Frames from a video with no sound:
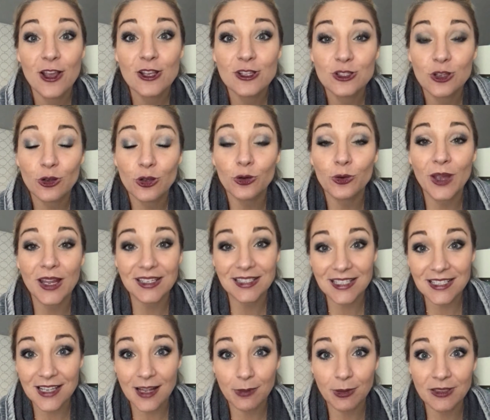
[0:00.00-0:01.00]
So you get
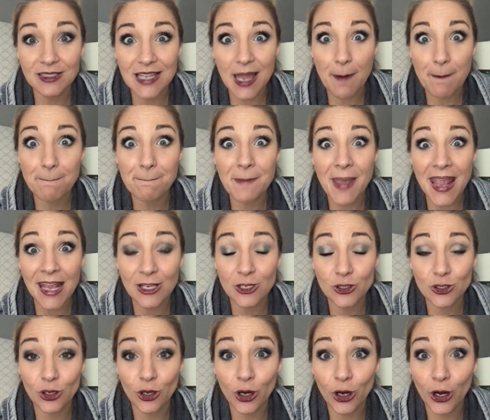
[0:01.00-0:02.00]
to double dip. Make
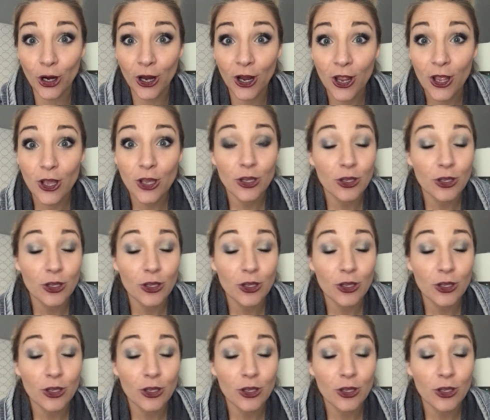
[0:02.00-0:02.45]
sure